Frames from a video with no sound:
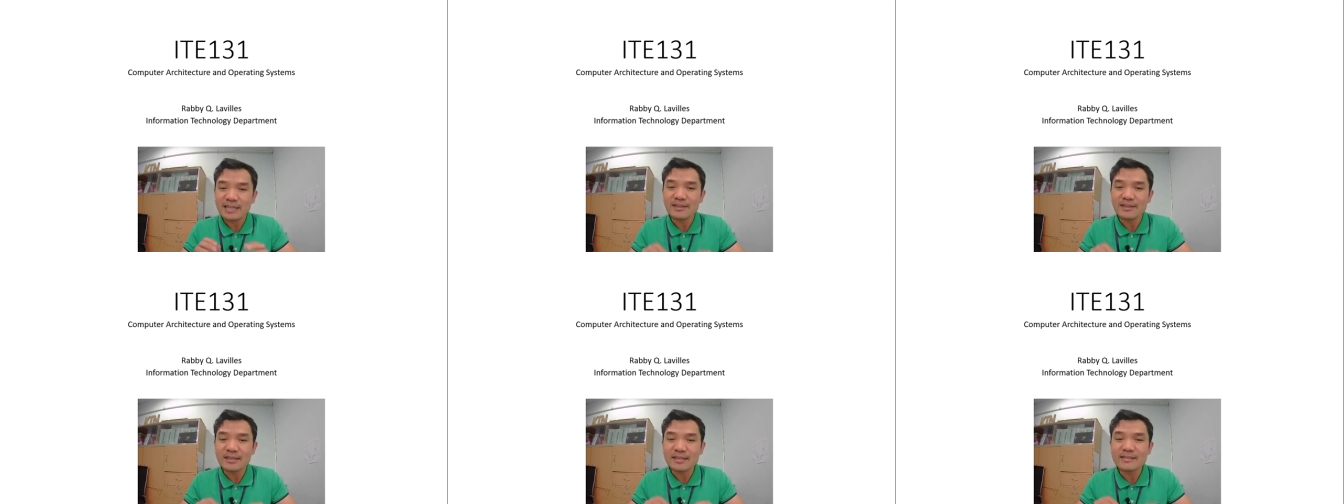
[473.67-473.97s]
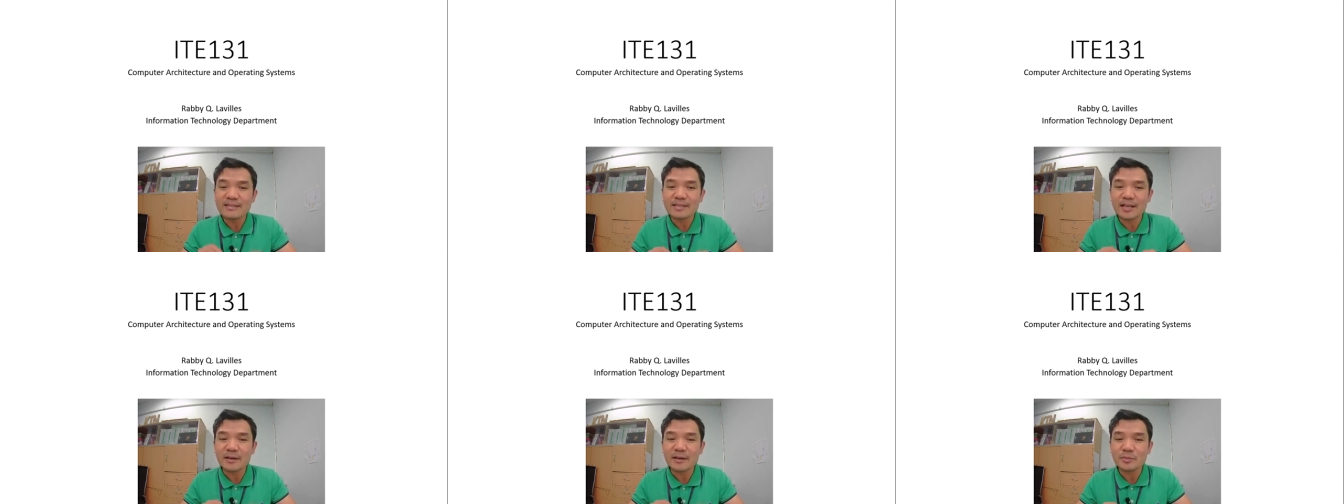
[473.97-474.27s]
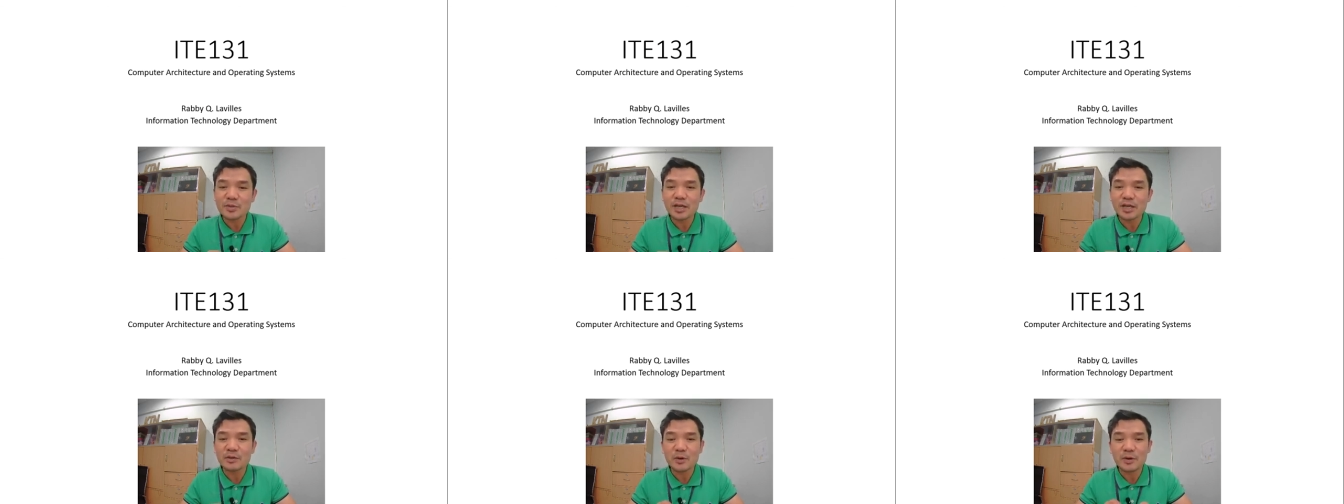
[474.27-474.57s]
in this
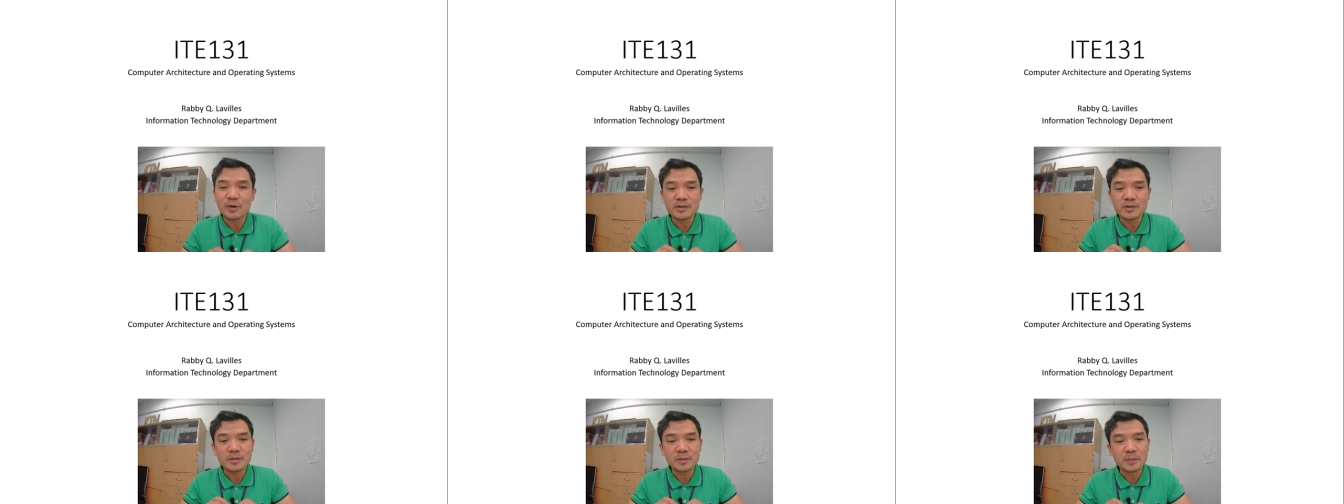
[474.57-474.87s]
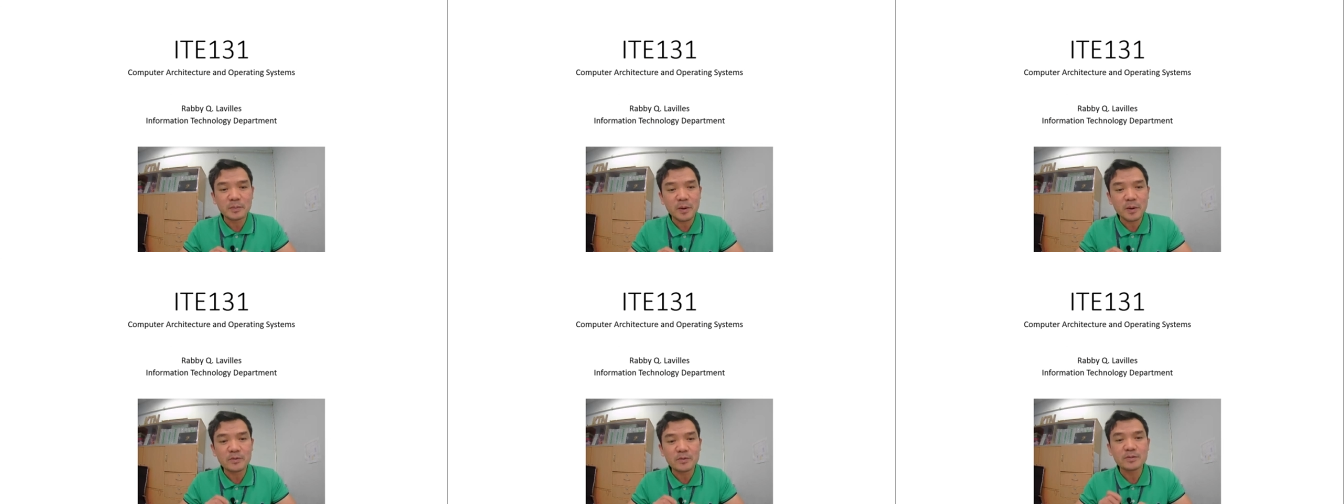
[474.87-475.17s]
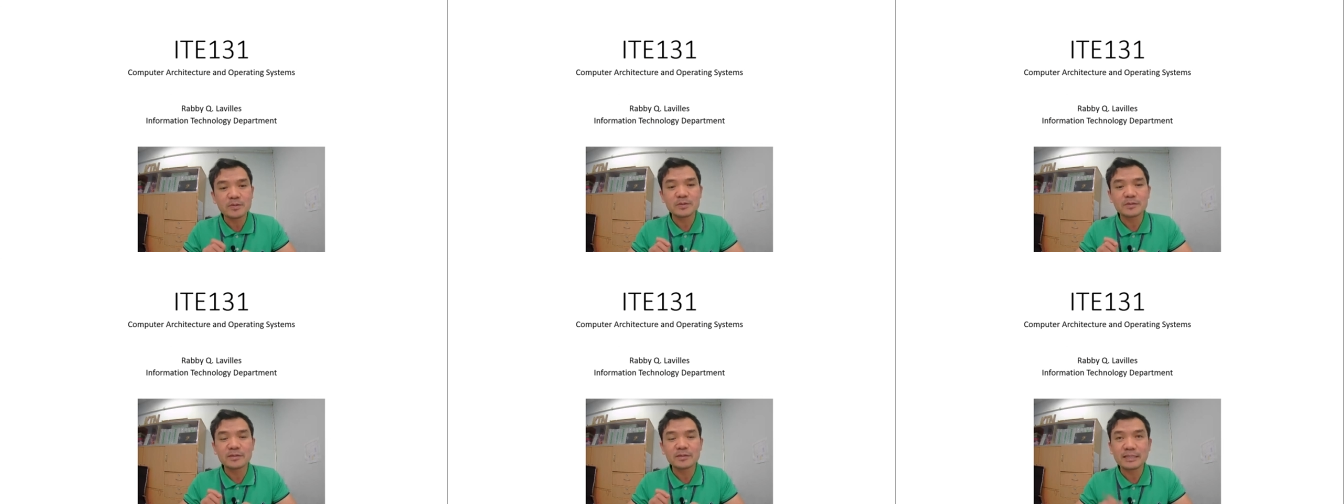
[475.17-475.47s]
subject, you're
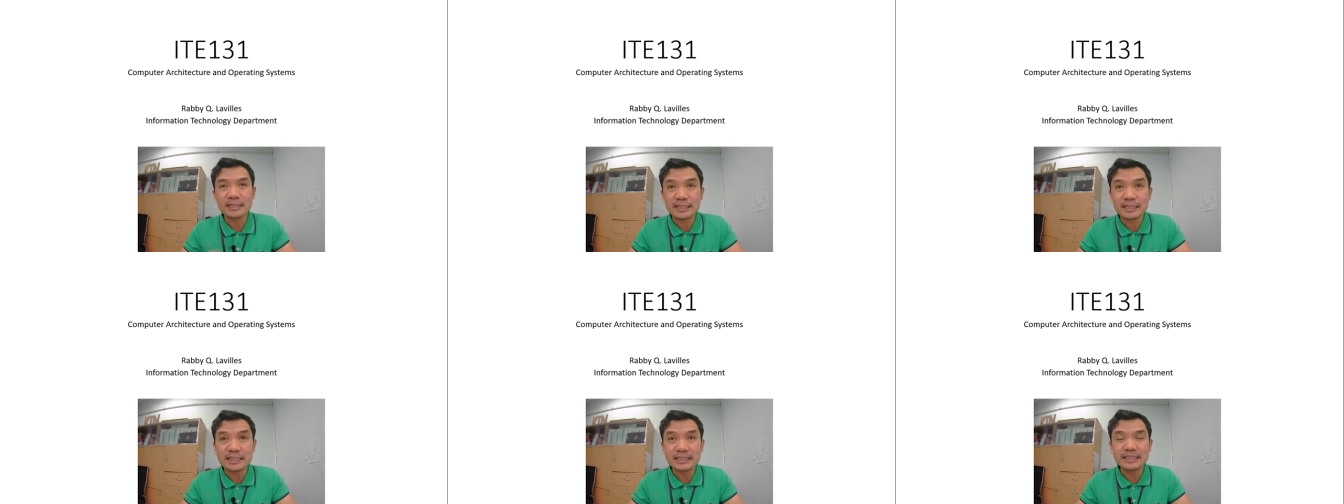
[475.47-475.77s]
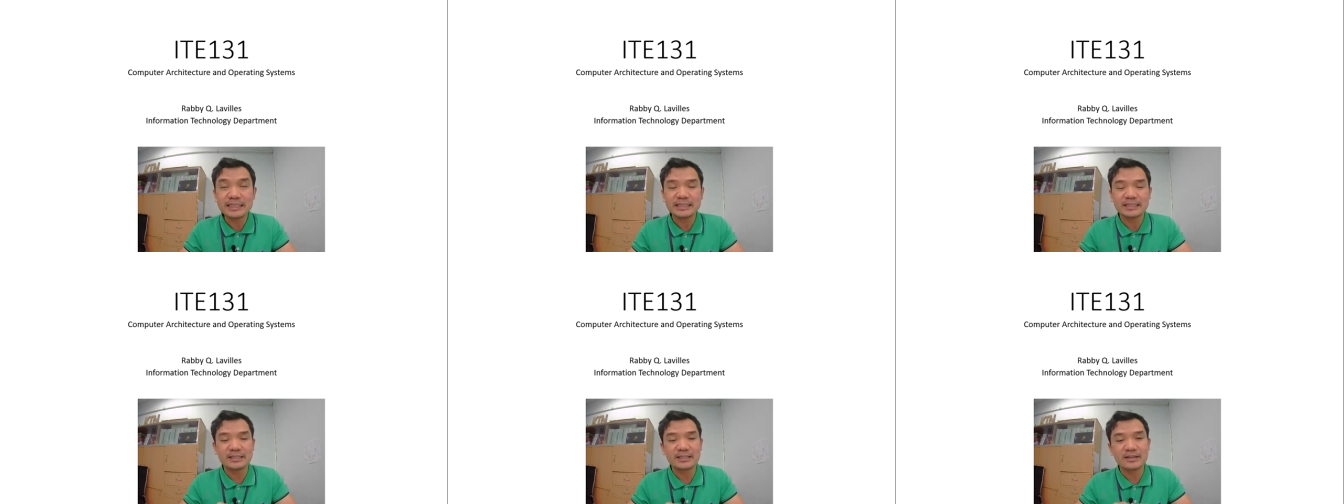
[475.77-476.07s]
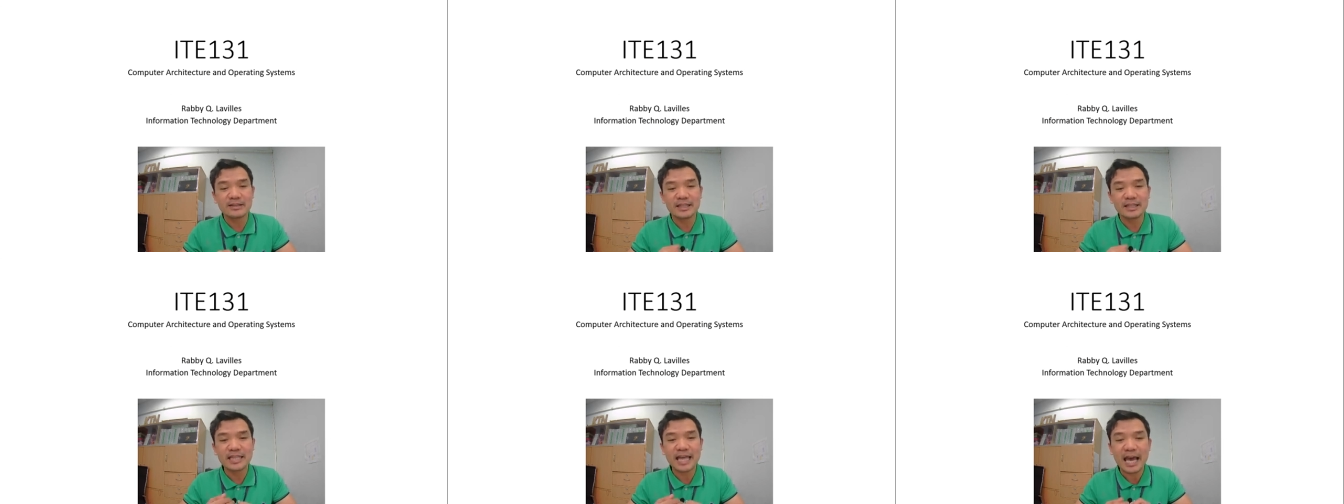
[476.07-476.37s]
supposed to
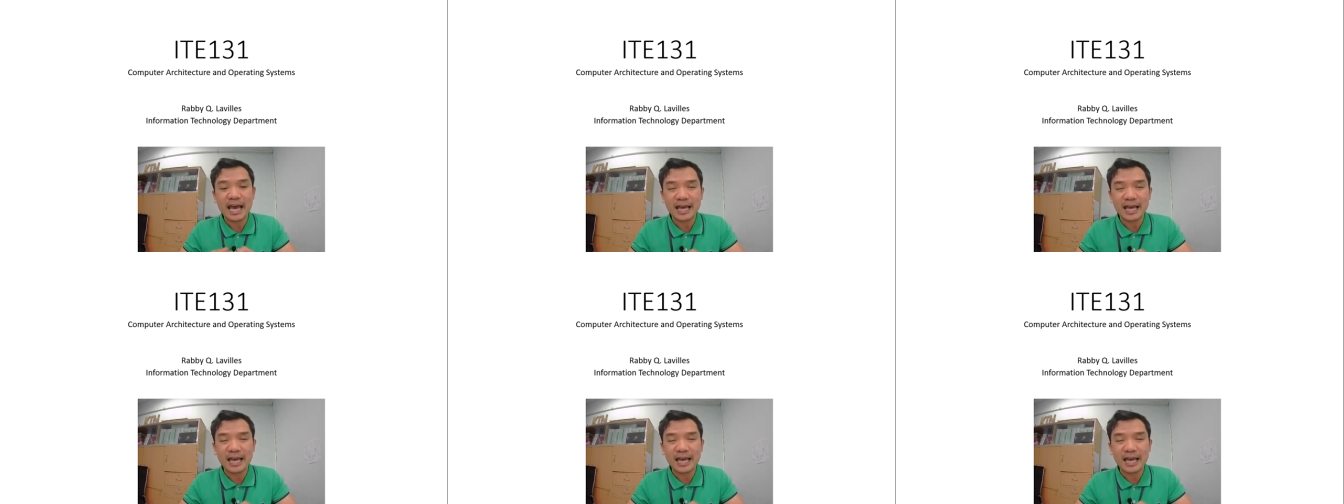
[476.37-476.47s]
learn that